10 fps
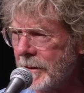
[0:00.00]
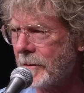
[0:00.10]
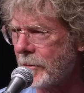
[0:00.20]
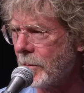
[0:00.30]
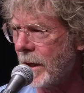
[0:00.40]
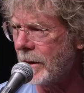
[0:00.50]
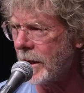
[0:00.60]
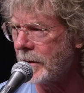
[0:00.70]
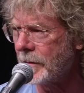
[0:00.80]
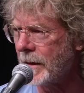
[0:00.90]
through my
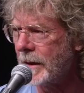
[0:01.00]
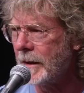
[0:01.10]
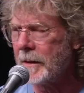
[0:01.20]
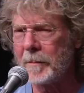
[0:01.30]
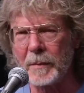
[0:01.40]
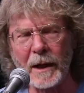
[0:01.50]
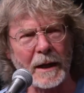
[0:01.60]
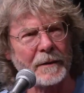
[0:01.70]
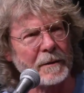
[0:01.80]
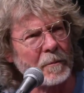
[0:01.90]
life,
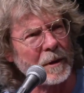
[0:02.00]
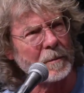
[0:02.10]
but we